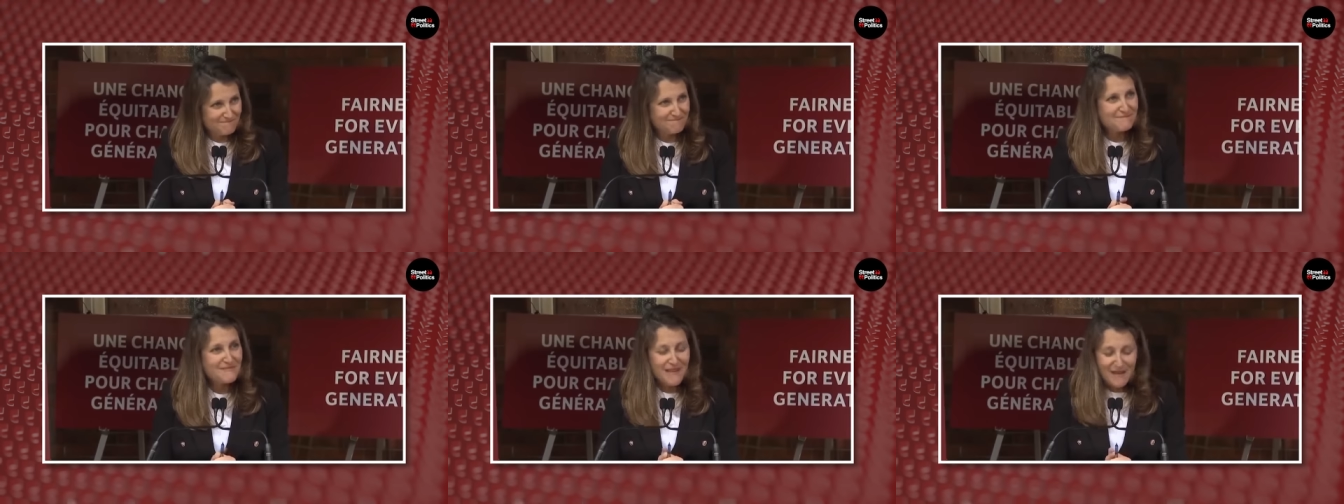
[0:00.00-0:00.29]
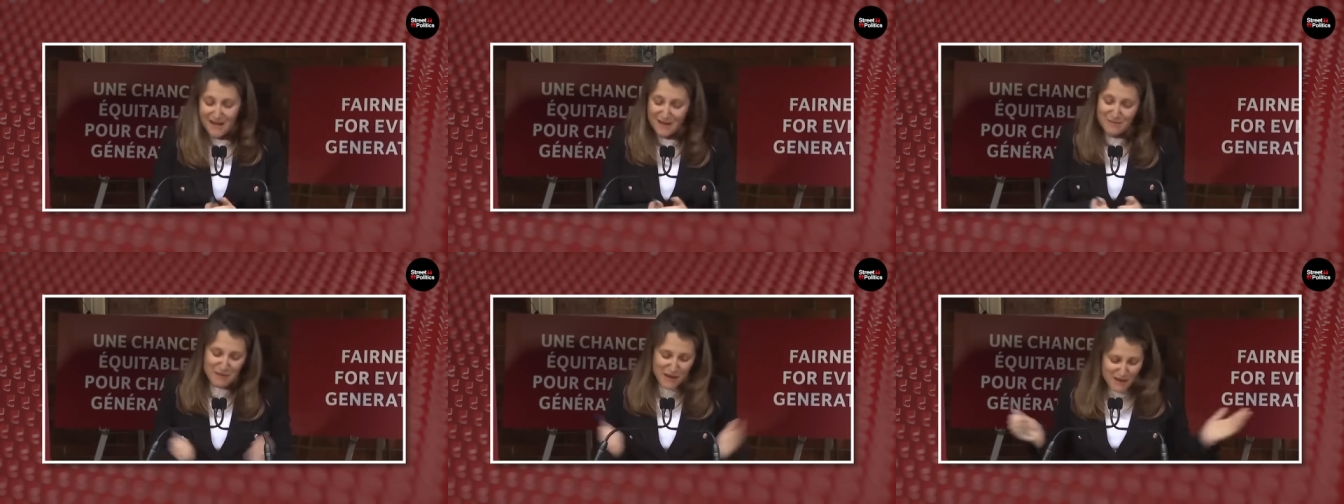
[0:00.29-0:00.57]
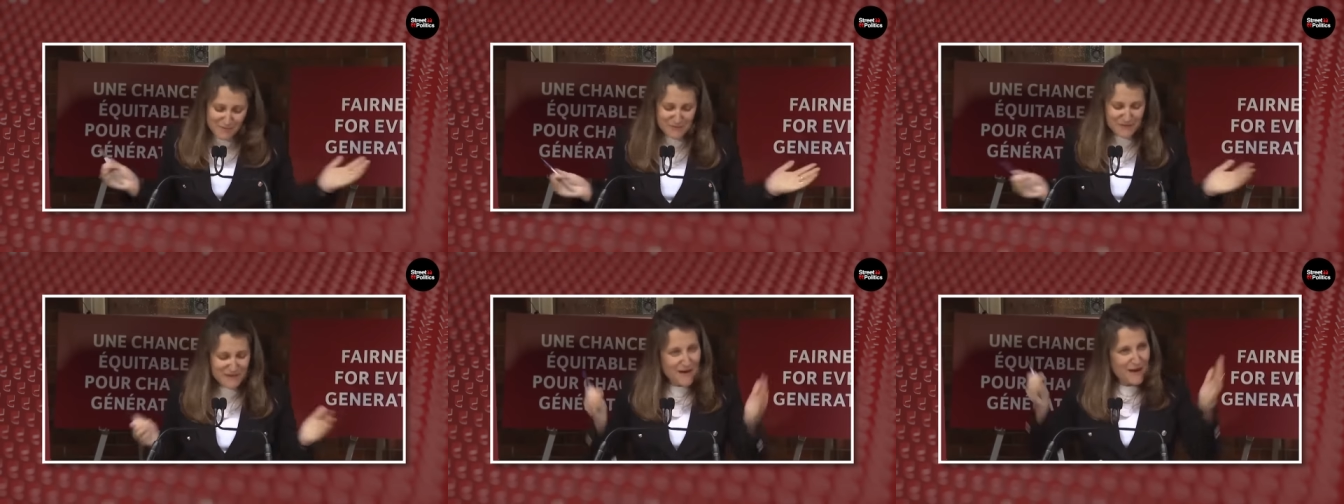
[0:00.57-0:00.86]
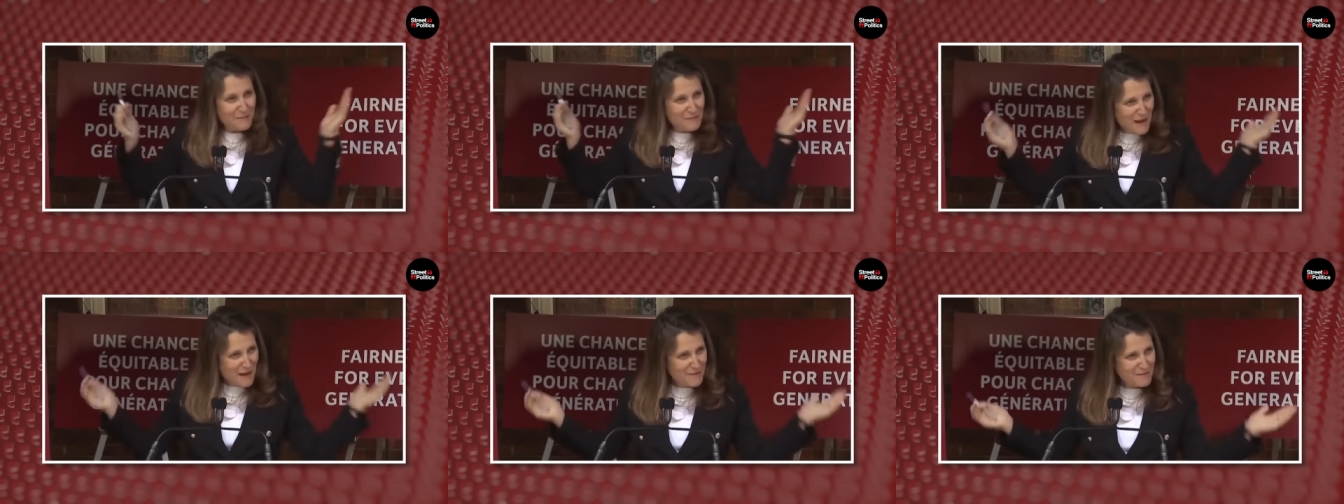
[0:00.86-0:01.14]
I'm happy
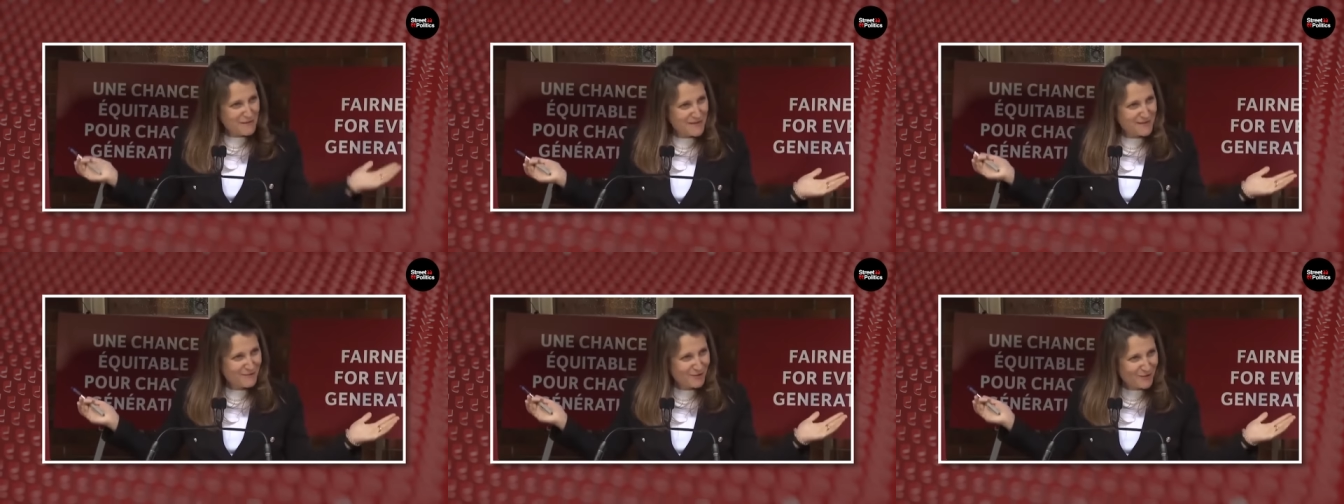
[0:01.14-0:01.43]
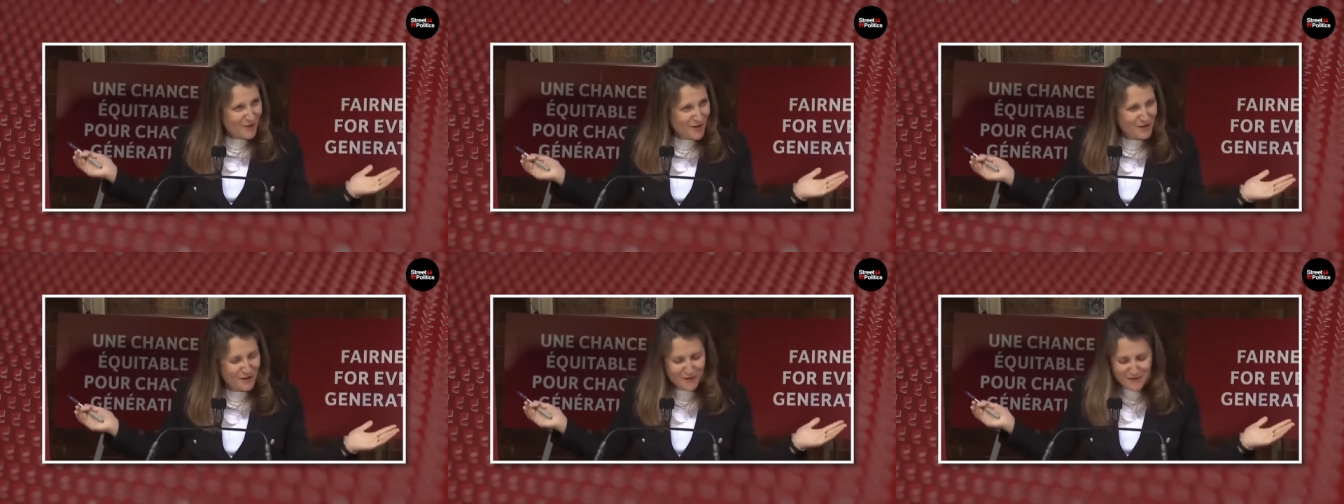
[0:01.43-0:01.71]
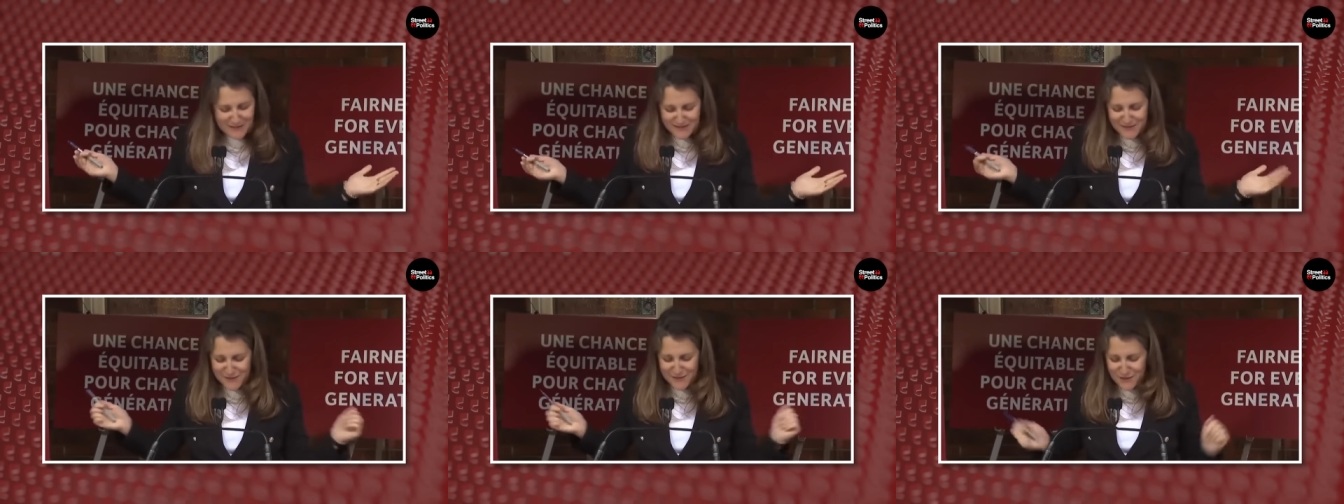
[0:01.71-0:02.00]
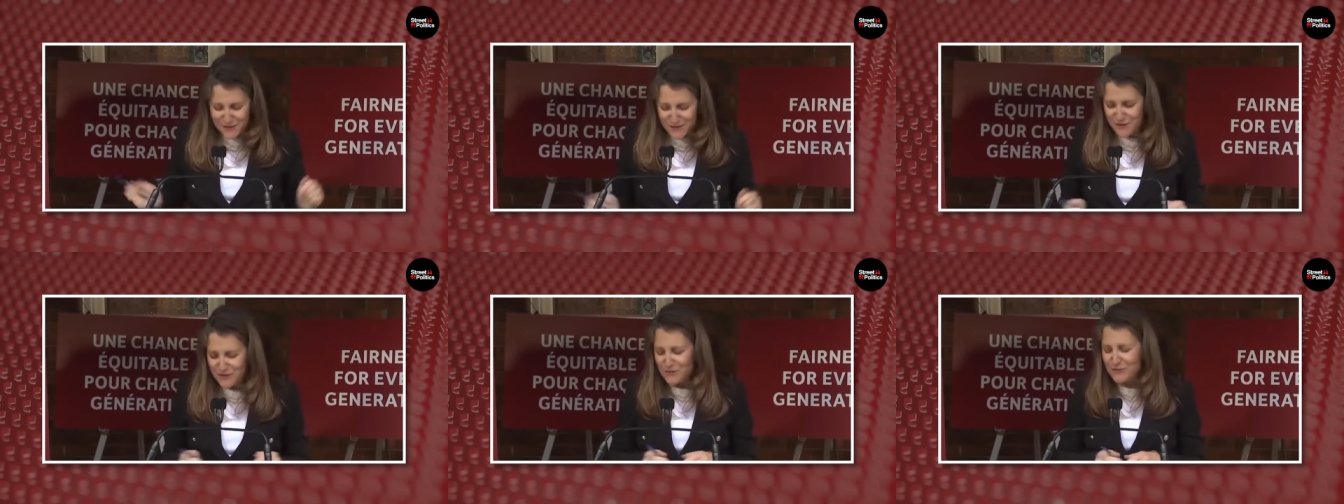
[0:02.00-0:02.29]
to give a longer answer
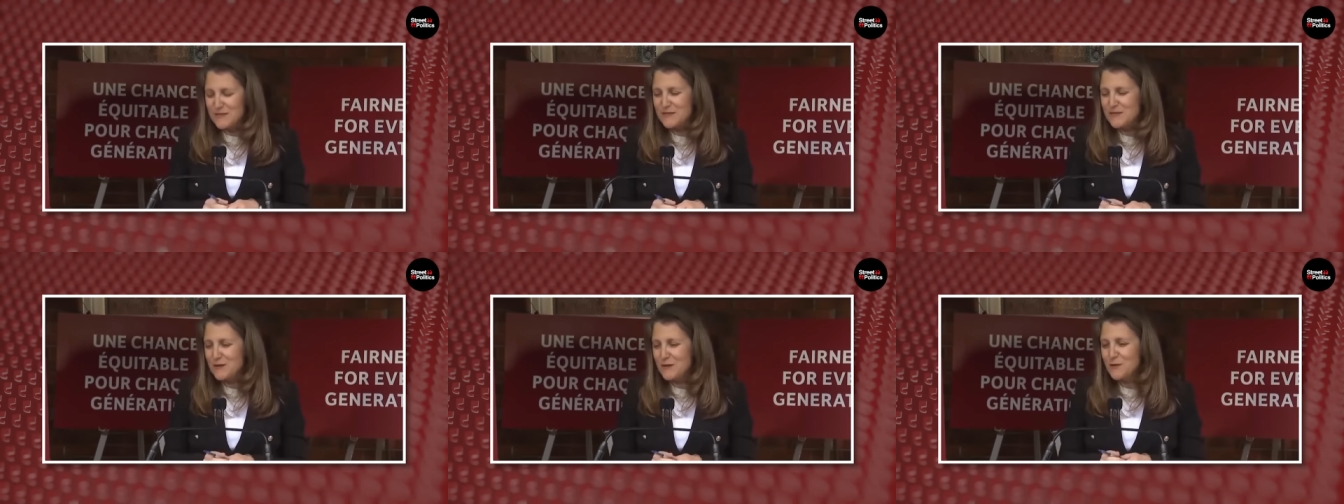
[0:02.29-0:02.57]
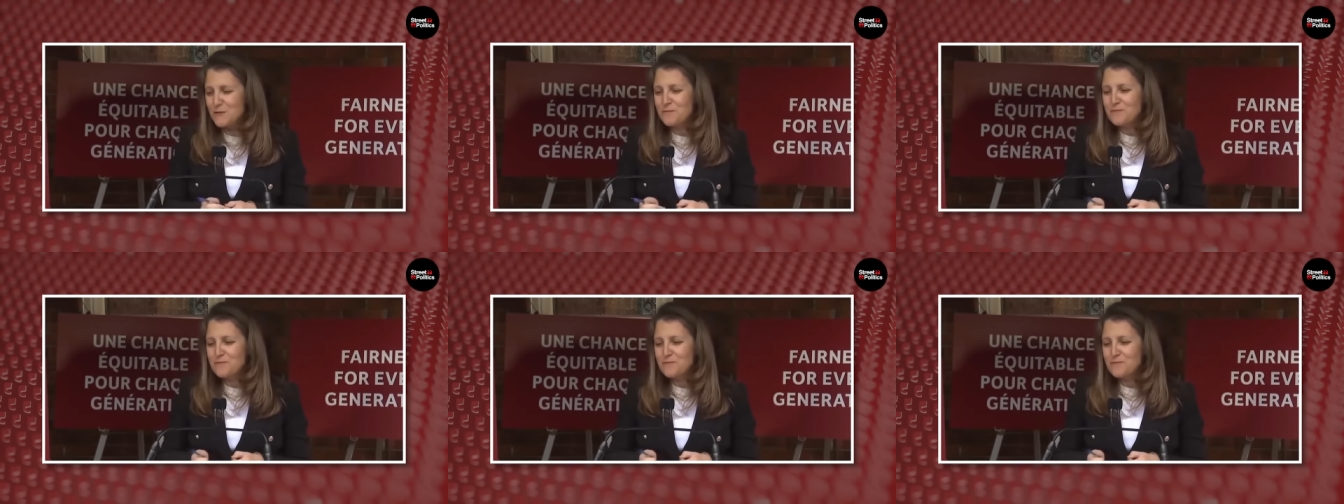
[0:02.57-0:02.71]
too. So,